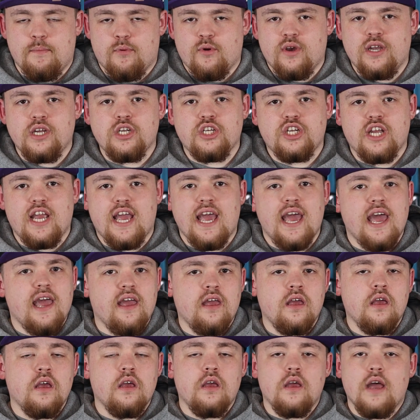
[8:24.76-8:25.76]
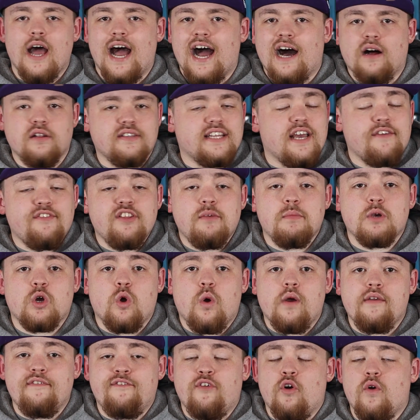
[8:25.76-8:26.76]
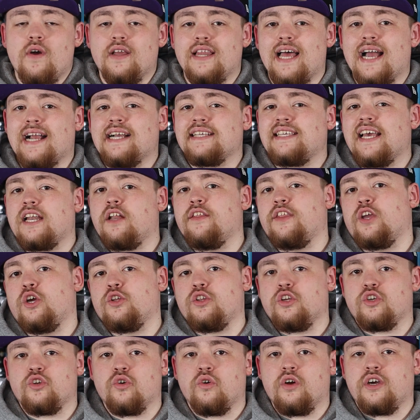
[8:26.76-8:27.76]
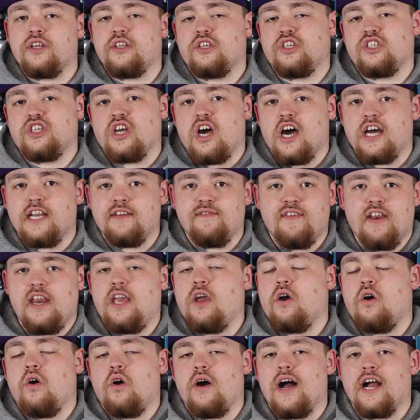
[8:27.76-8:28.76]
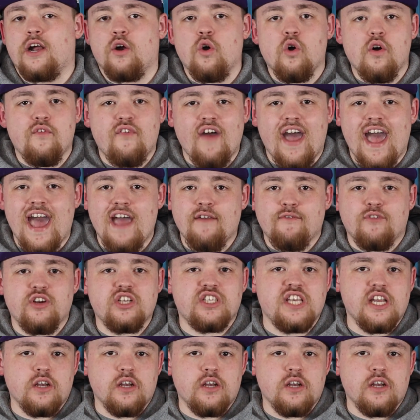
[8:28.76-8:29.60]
appreciate. I'll definitely be going for it. Like I said on the other dunk at the start of the video, I go for every